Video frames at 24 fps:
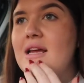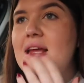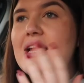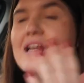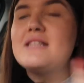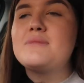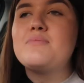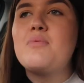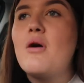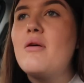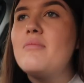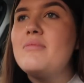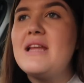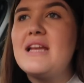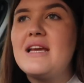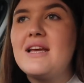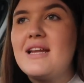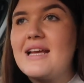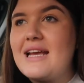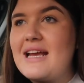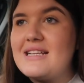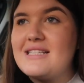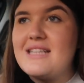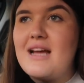It's probably
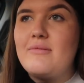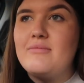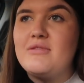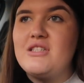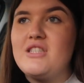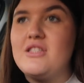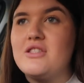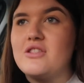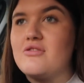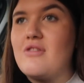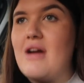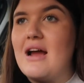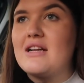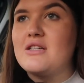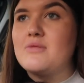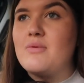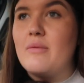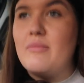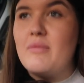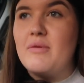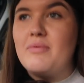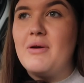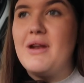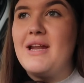going to get damaged and scratched
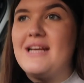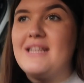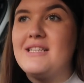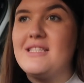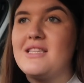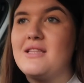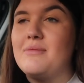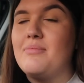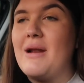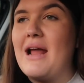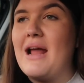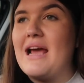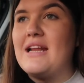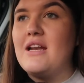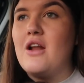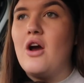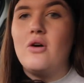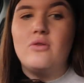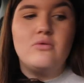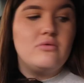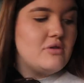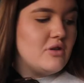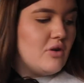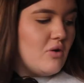when we put it into the plane
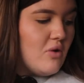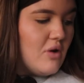hold